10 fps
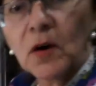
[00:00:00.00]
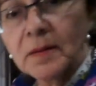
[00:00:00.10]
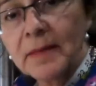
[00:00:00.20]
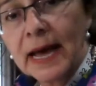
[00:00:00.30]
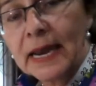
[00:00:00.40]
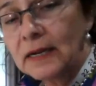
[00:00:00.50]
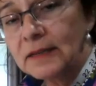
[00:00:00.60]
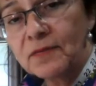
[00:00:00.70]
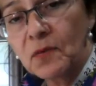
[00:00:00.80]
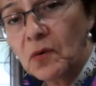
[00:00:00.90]
it
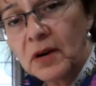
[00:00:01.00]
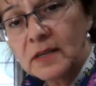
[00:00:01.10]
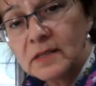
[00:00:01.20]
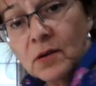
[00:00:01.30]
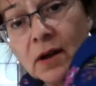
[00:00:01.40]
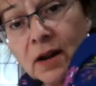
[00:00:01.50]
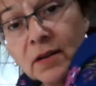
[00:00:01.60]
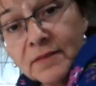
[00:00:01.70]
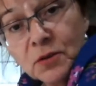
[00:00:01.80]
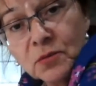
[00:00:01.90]
automatically for us. So I
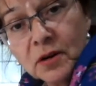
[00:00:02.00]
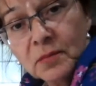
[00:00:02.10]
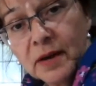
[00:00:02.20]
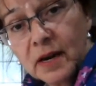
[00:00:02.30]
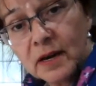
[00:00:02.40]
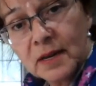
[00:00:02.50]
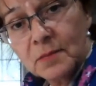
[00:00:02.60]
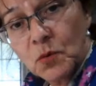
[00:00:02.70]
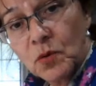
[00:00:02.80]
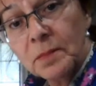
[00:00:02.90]
don't have to worry about it
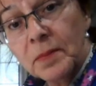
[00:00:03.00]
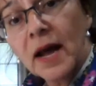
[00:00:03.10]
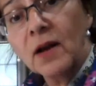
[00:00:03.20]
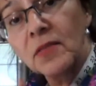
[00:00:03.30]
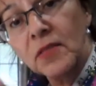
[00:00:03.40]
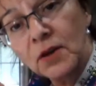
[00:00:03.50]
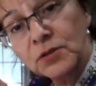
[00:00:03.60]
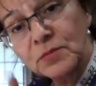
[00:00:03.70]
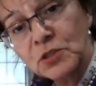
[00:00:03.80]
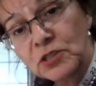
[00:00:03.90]
anymore. But on
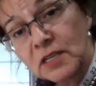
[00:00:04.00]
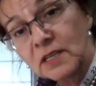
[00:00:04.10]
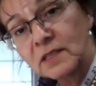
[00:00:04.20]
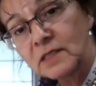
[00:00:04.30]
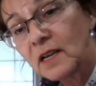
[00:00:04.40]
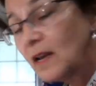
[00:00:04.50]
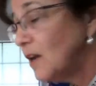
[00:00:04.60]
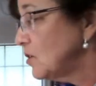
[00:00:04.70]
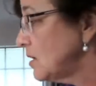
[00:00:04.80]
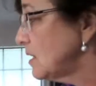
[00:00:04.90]
those machines,
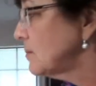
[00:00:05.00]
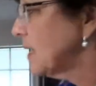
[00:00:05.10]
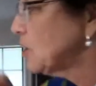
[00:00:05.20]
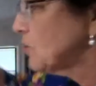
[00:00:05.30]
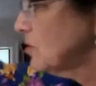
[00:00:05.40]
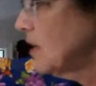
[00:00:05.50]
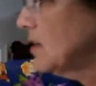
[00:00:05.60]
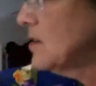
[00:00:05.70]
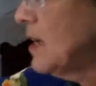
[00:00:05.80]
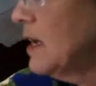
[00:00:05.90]
you need to make sure
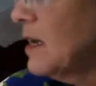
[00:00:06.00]
that your